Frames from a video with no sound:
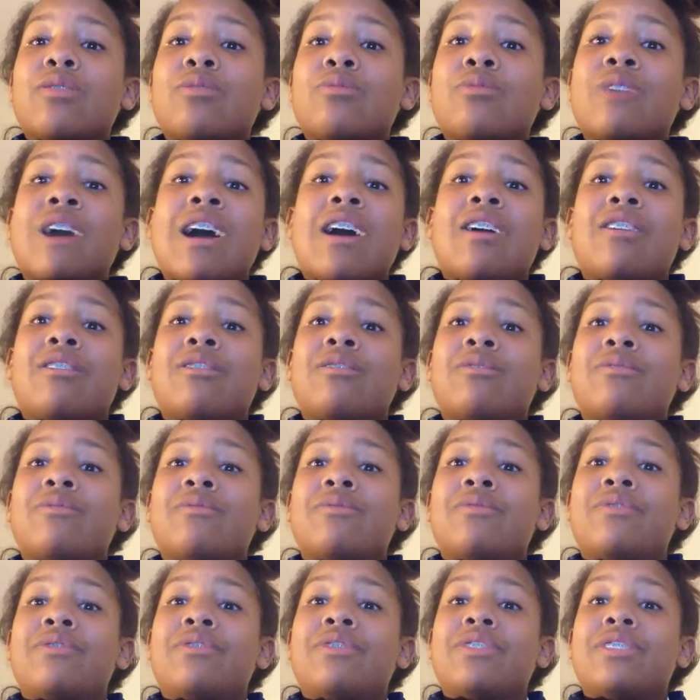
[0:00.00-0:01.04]
wow,
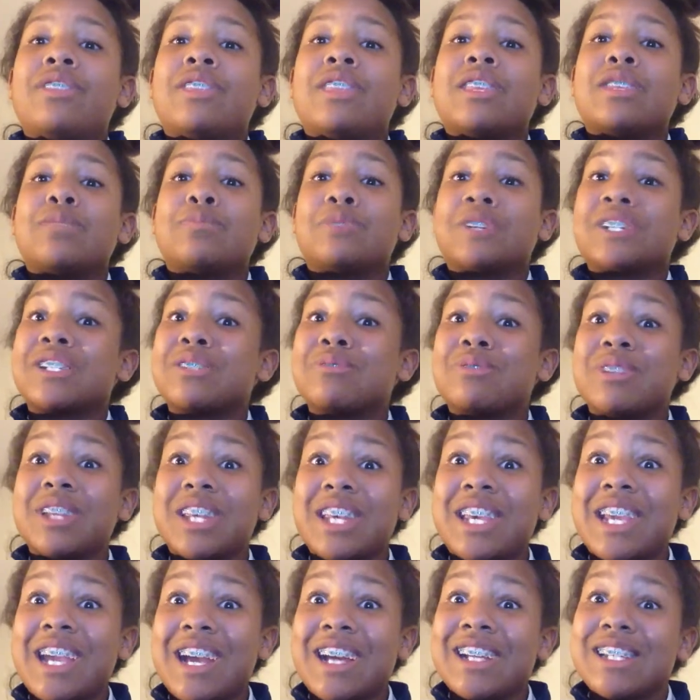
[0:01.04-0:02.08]
this person
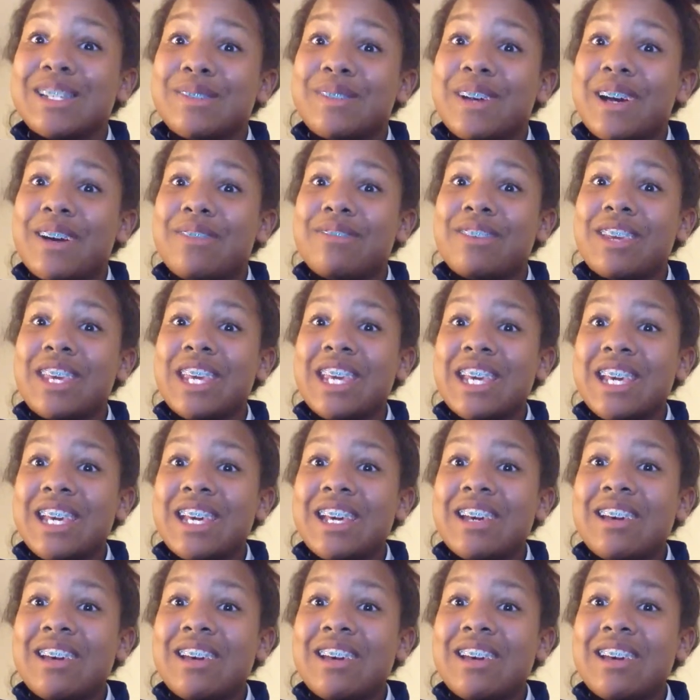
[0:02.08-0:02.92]
really cares about me.